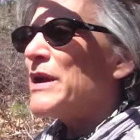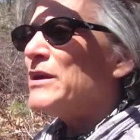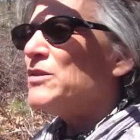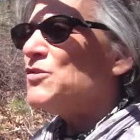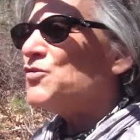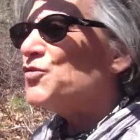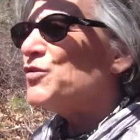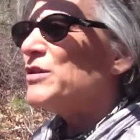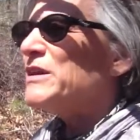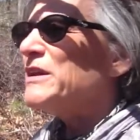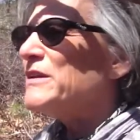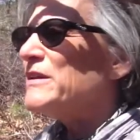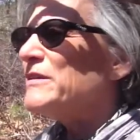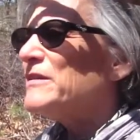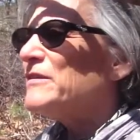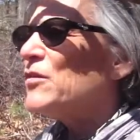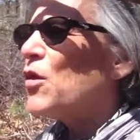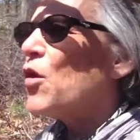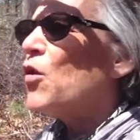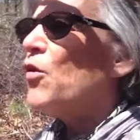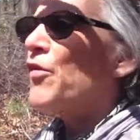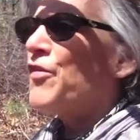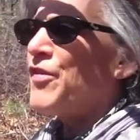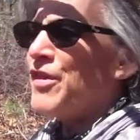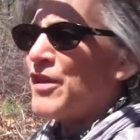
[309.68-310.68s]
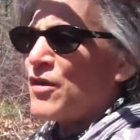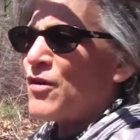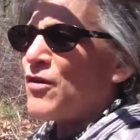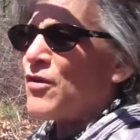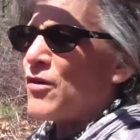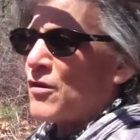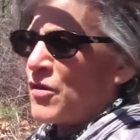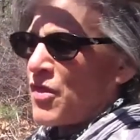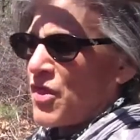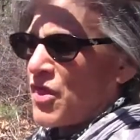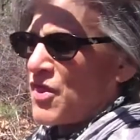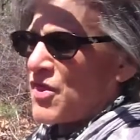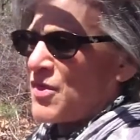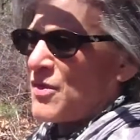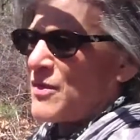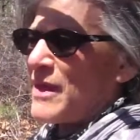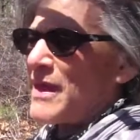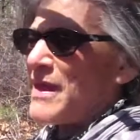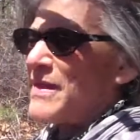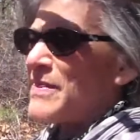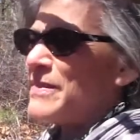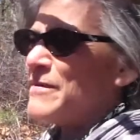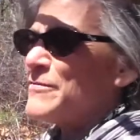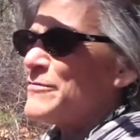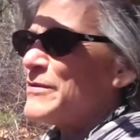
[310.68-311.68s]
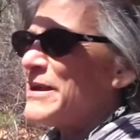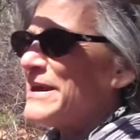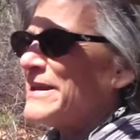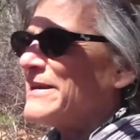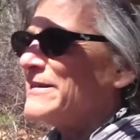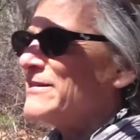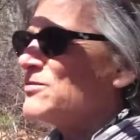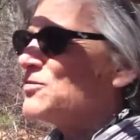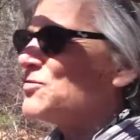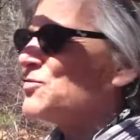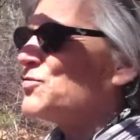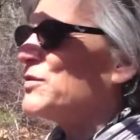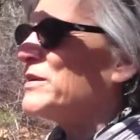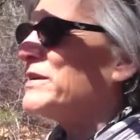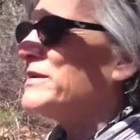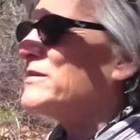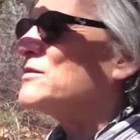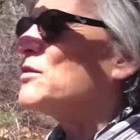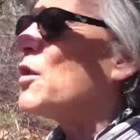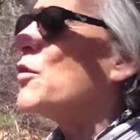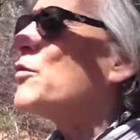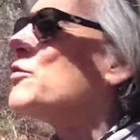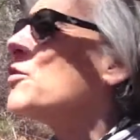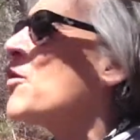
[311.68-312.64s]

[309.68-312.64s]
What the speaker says: trees hold the earth, and the way trees don't